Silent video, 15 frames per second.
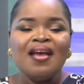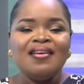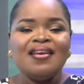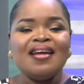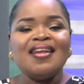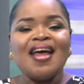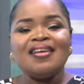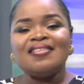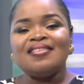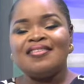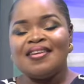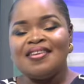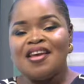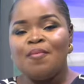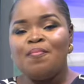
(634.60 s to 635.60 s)
ye da
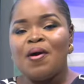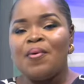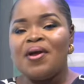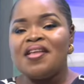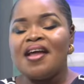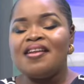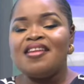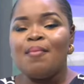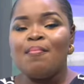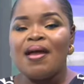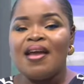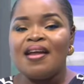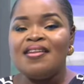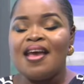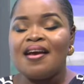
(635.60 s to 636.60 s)
sene ebra wanya de ma
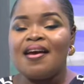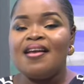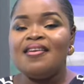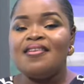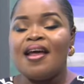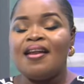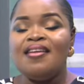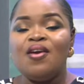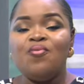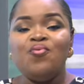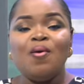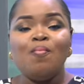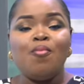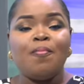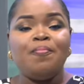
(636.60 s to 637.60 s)
ye de ka nyina na ye
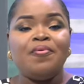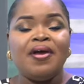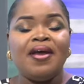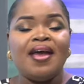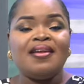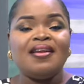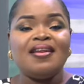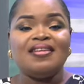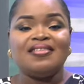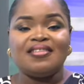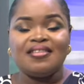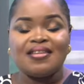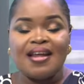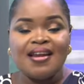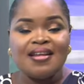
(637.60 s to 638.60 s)
wiom bobre ene
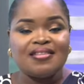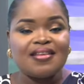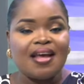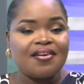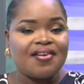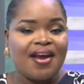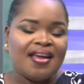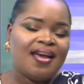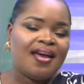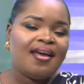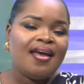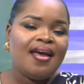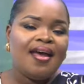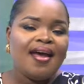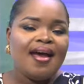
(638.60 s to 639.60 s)
ne sakra
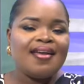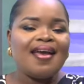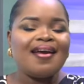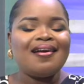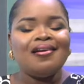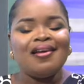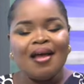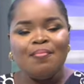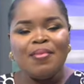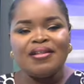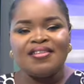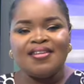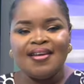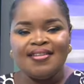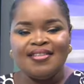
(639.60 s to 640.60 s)
ye ye
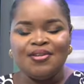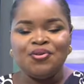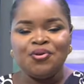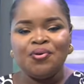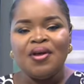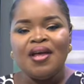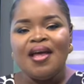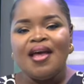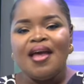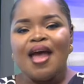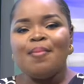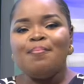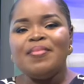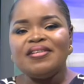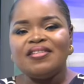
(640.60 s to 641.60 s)
climate change no
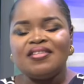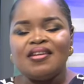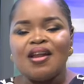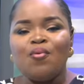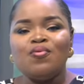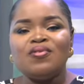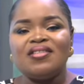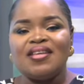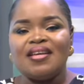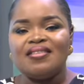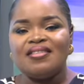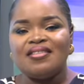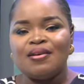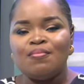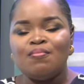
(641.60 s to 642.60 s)
emission ne ho
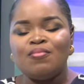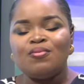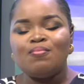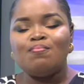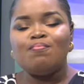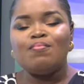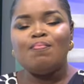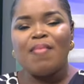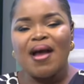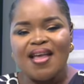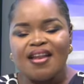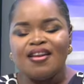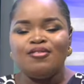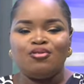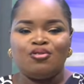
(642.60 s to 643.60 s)
sensem ma
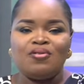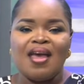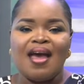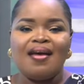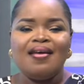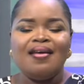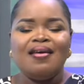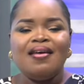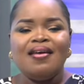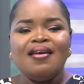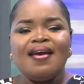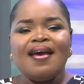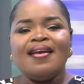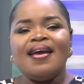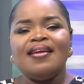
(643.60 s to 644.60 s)
ye disua
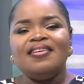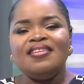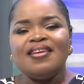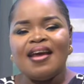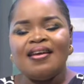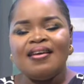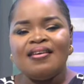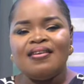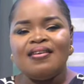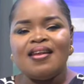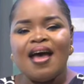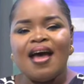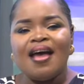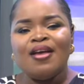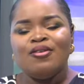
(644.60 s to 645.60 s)
e ye den
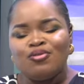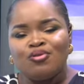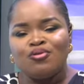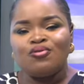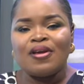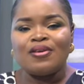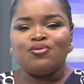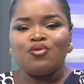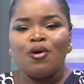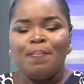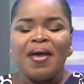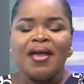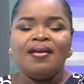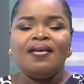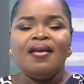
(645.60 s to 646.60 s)
na esusaso
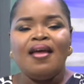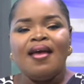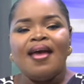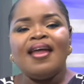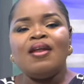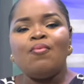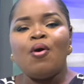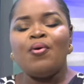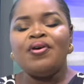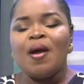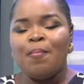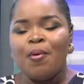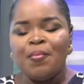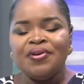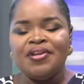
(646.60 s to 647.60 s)
ben ene wo ye
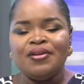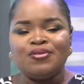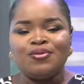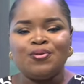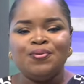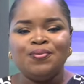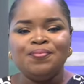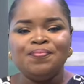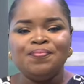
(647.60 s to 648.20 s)
pomoden so